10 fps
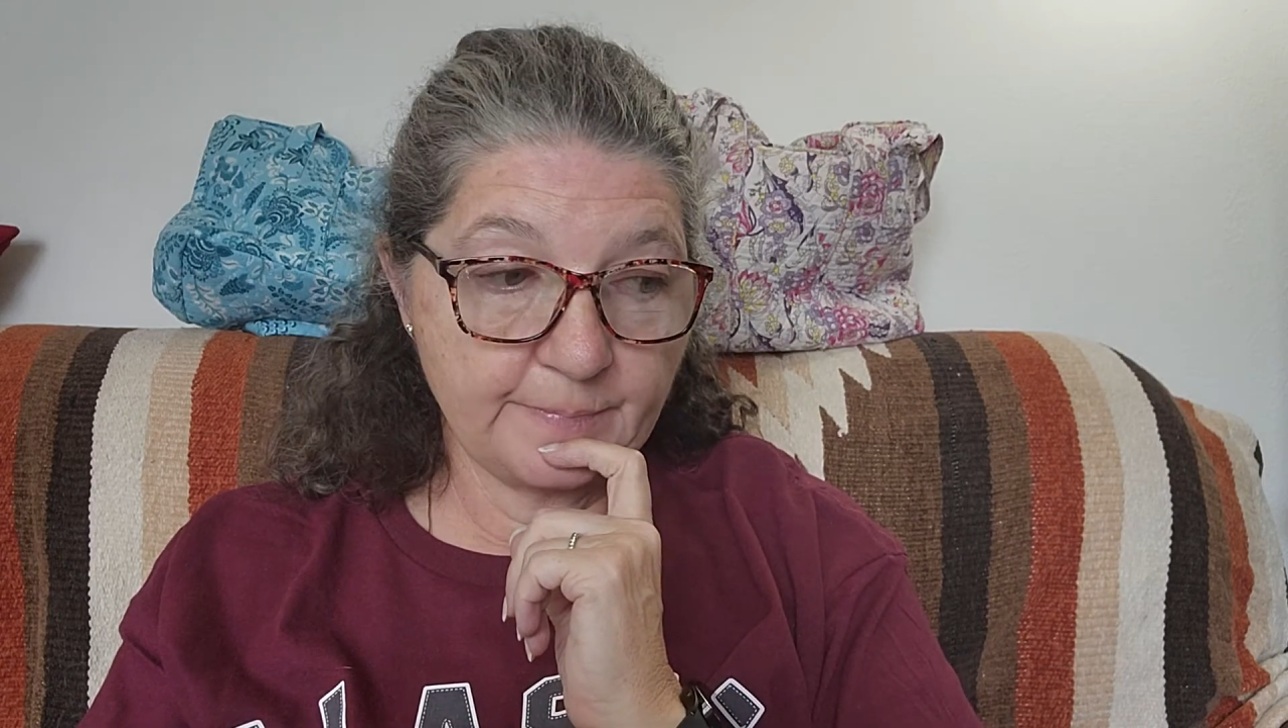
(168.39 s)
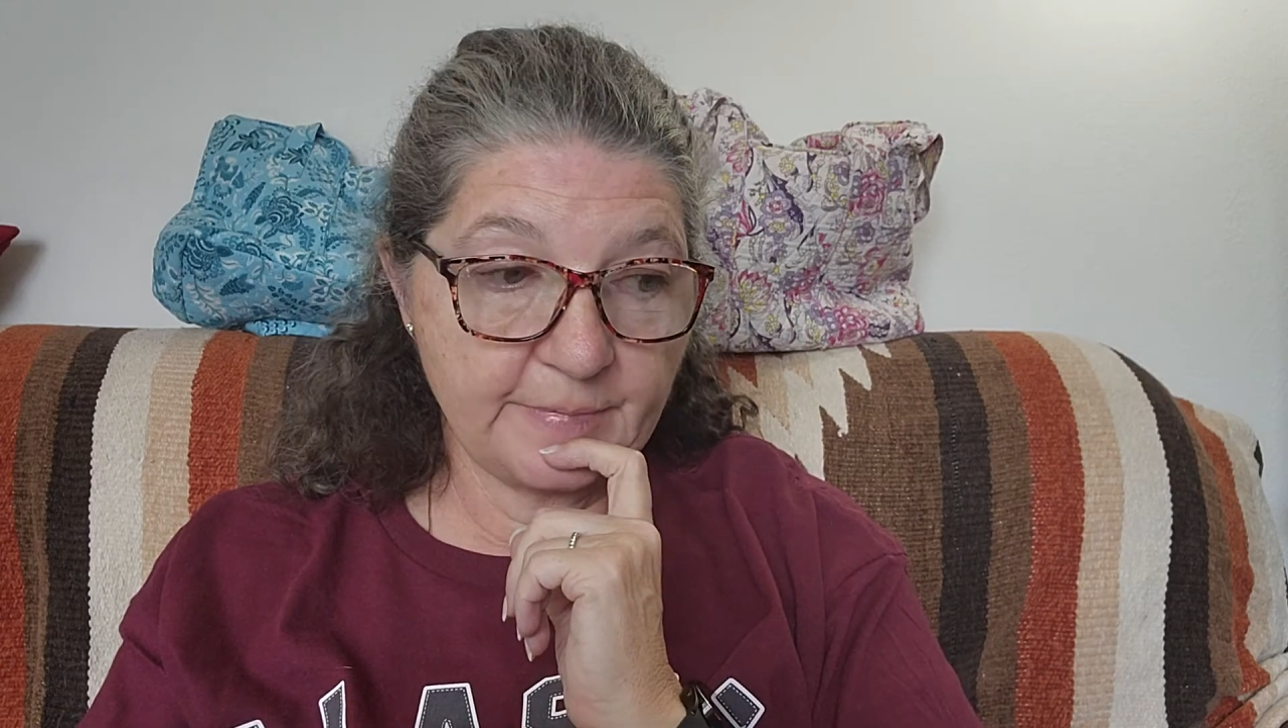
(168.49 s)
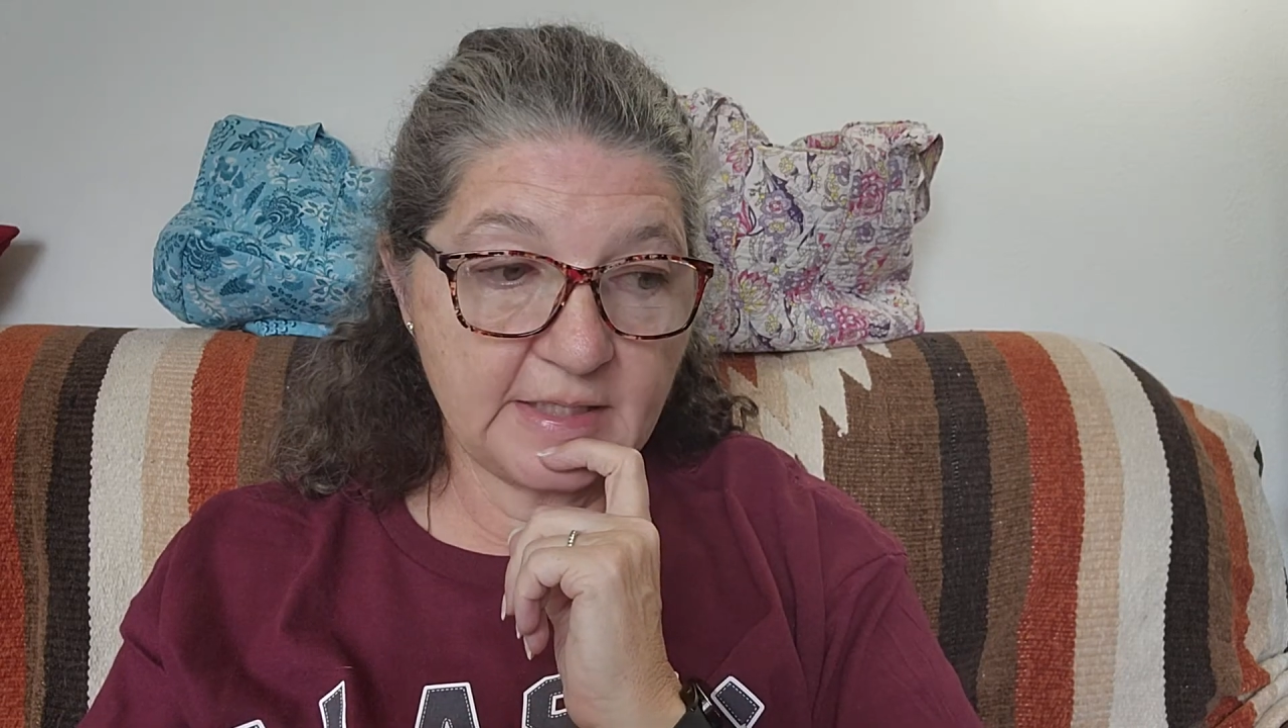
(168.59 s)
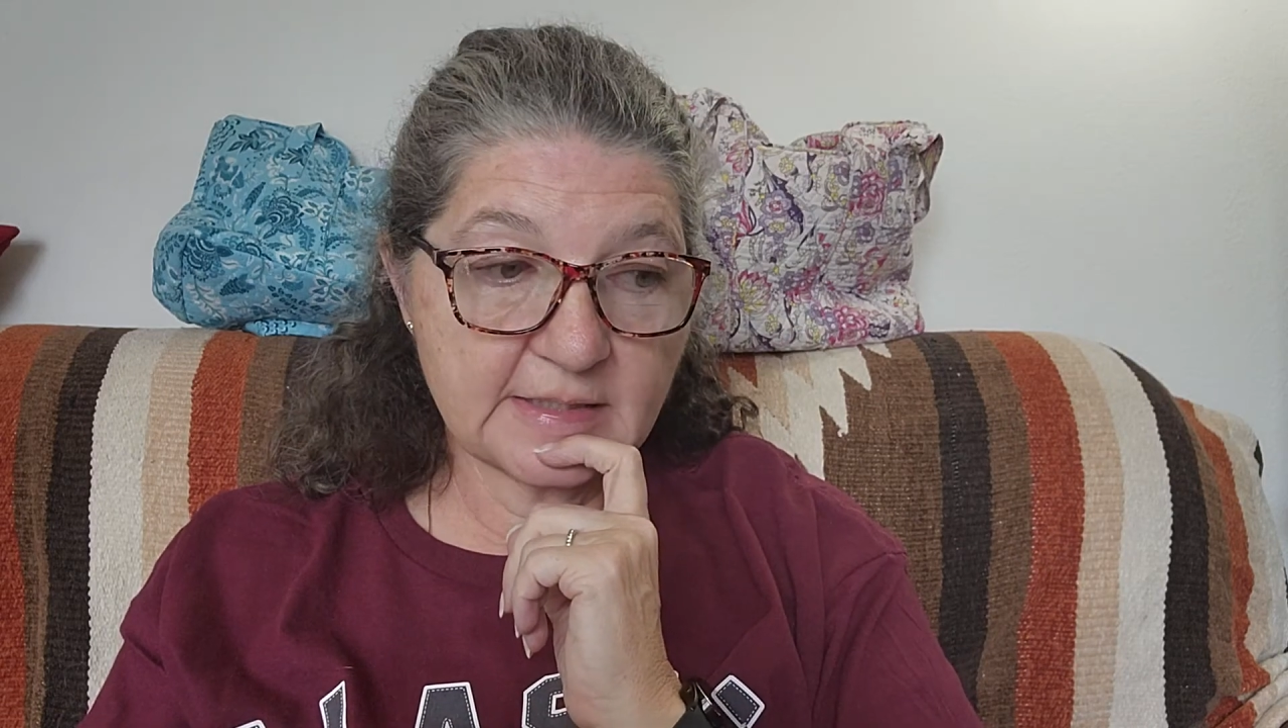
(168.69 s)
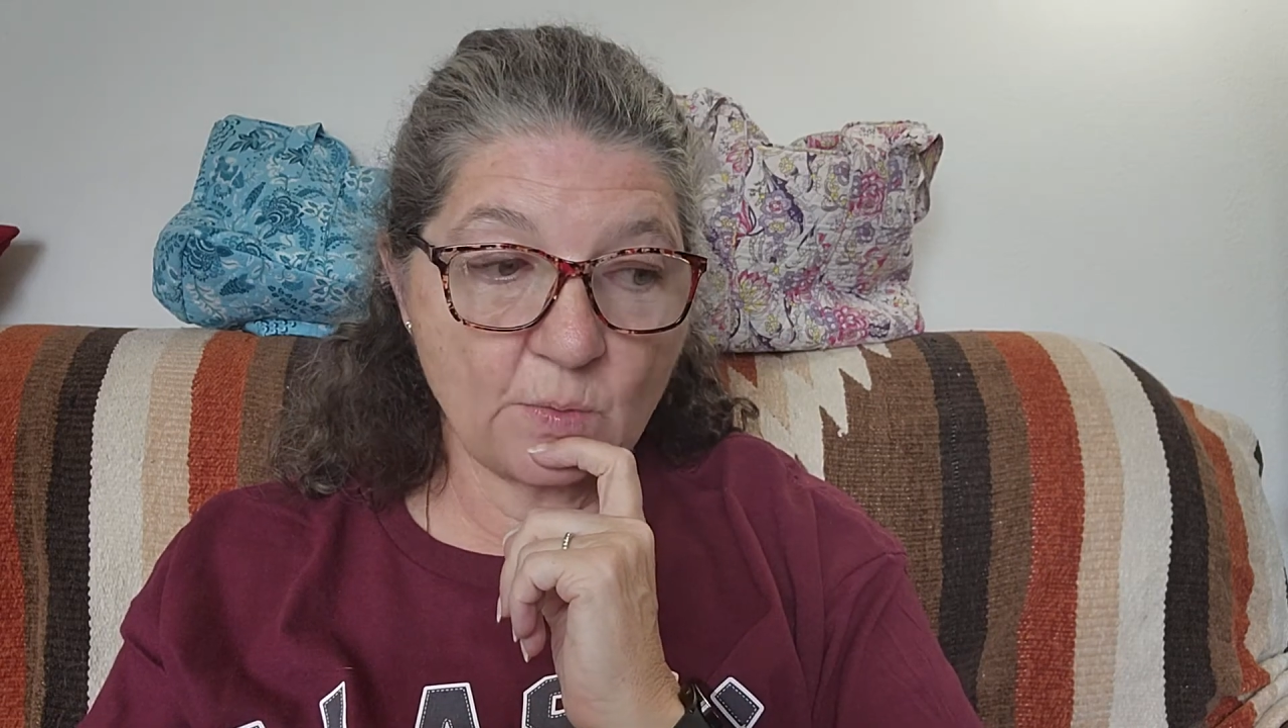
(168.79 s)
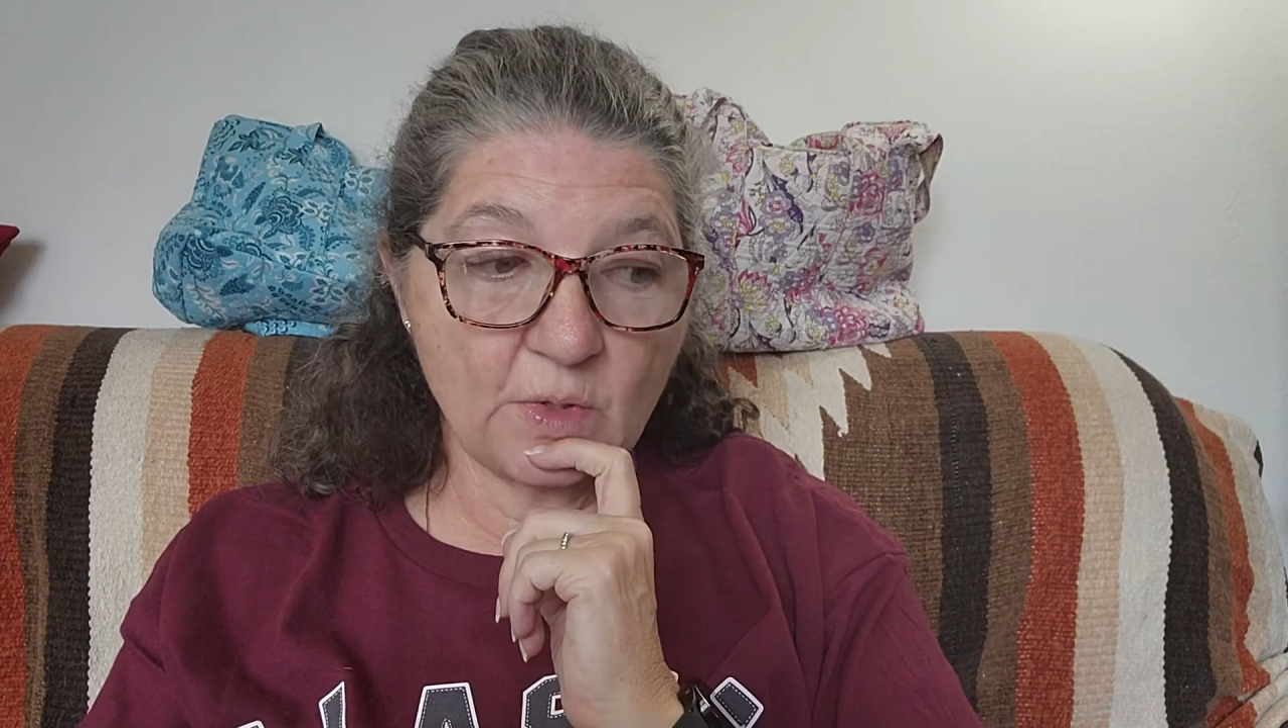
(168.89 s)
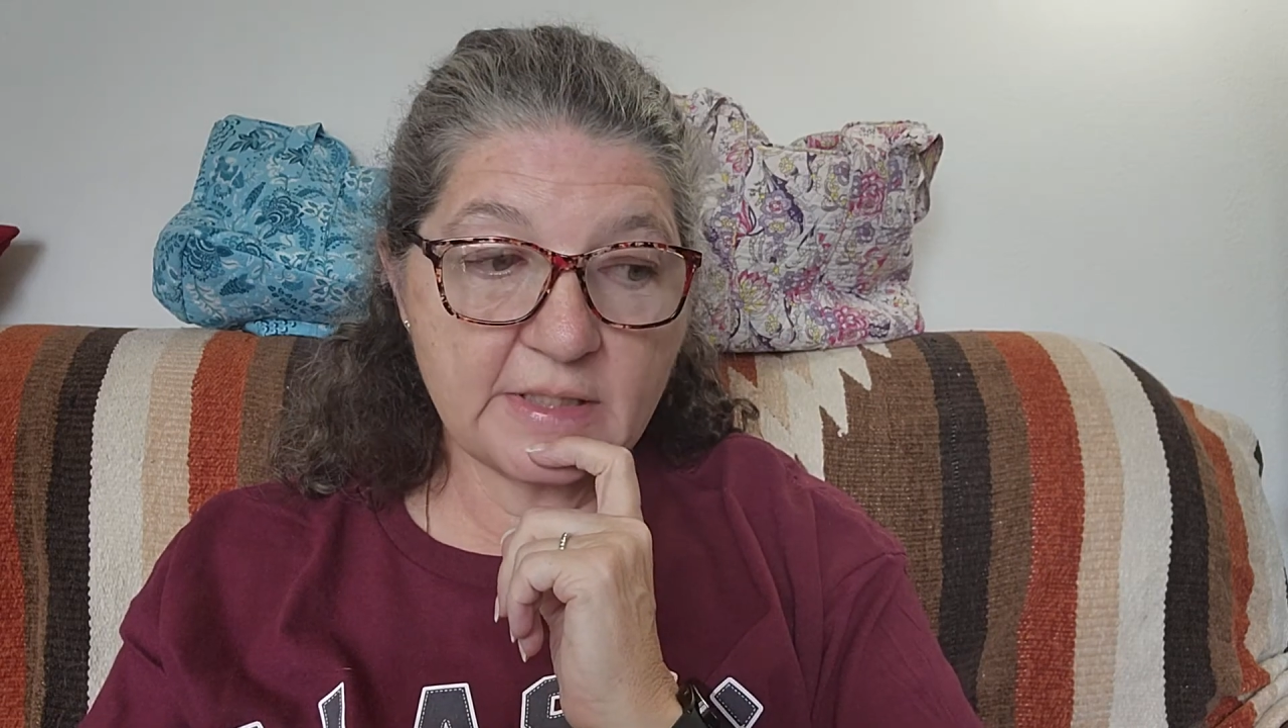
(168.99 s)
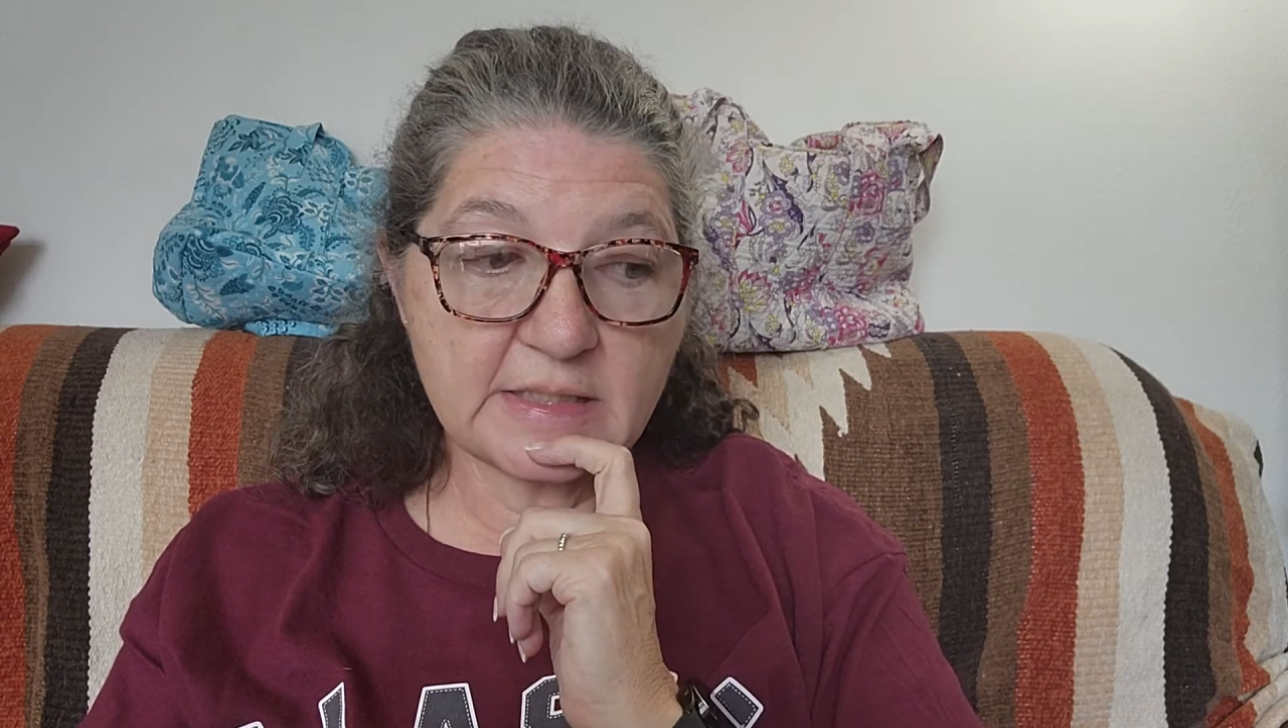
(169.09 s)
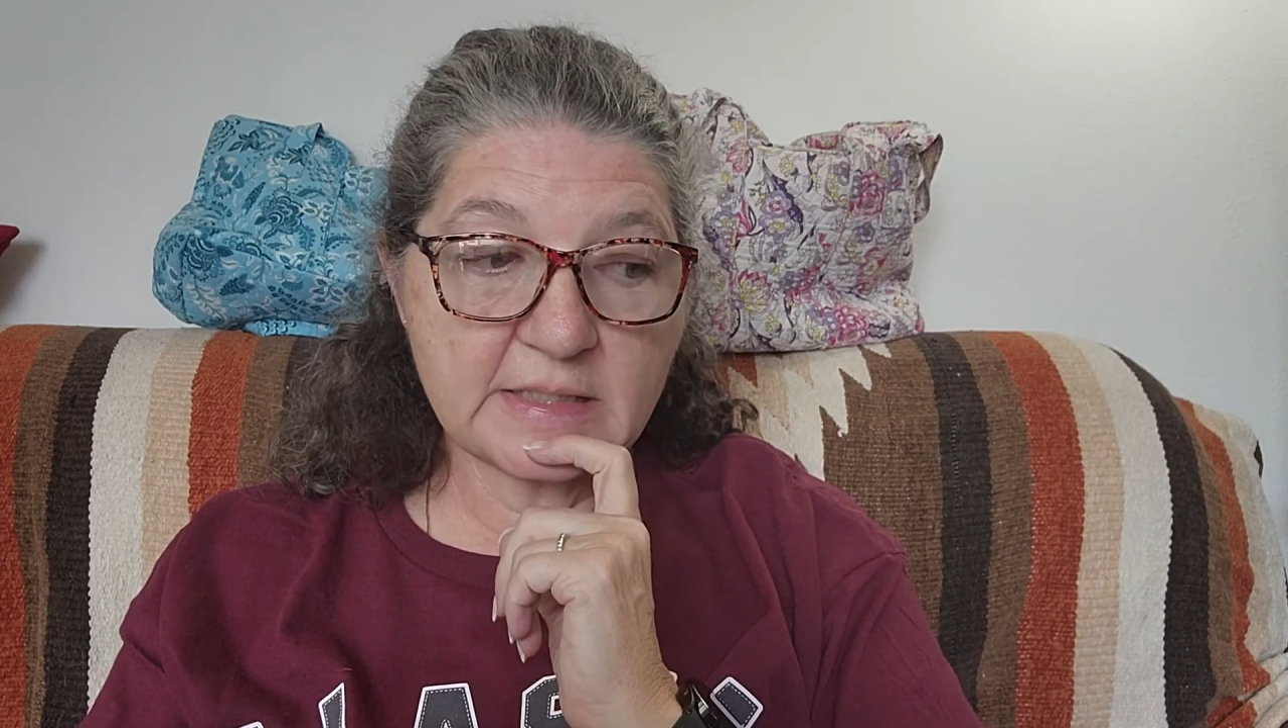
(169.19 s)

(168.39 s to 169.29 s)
because I wanted to